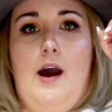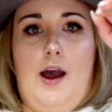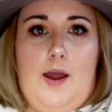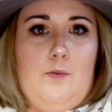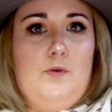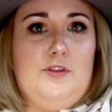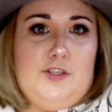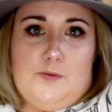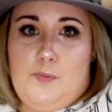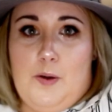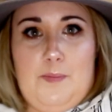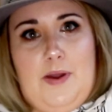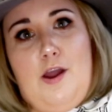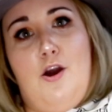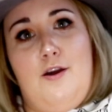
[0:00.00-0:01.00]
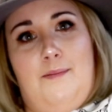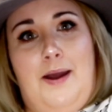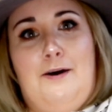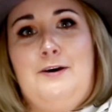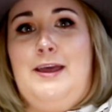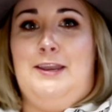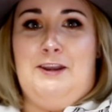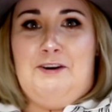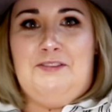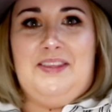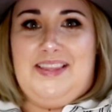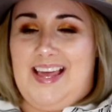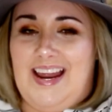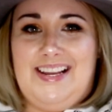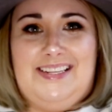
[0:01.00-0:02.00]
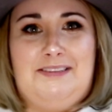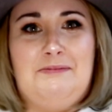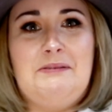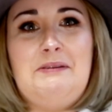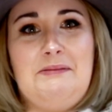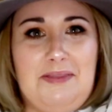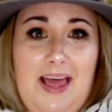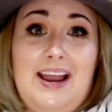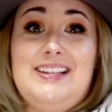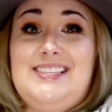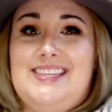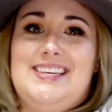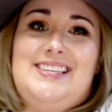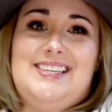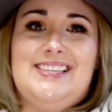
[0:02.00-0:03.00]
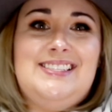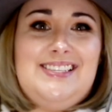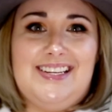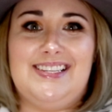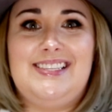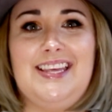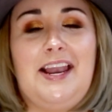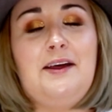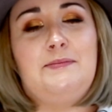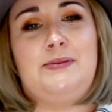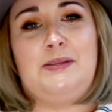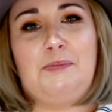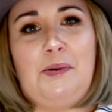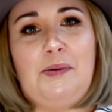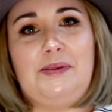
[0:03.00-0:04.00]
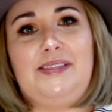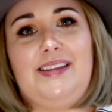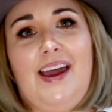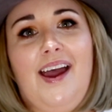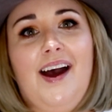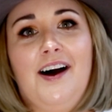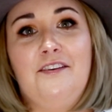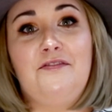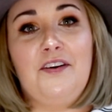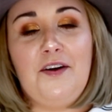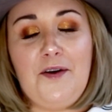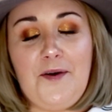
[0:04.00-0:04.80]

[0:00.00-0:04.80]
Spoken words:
I will just put my arm out and know that that's the distance that I'm supposed to have.